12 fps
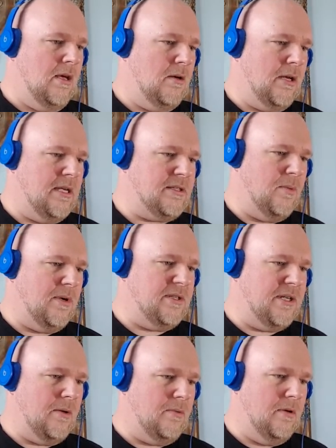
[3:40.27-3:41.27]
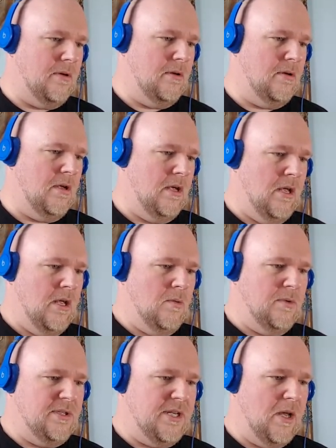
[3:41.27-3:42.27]
I guess I want to
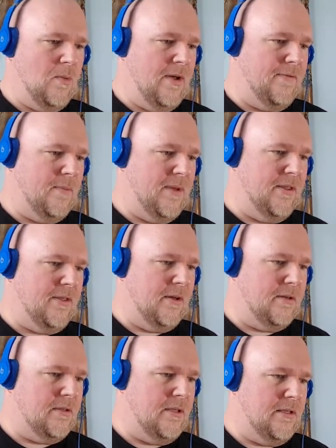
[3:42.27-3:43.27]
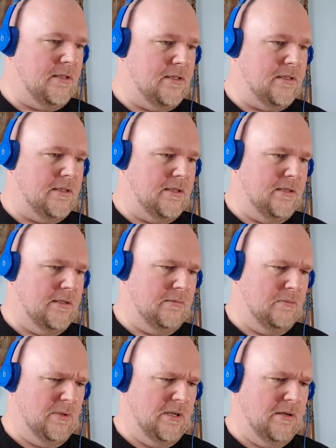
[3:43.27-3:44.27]
stay away from these things. These
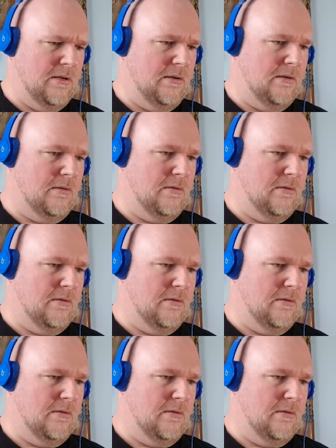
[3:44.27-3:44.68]
weird.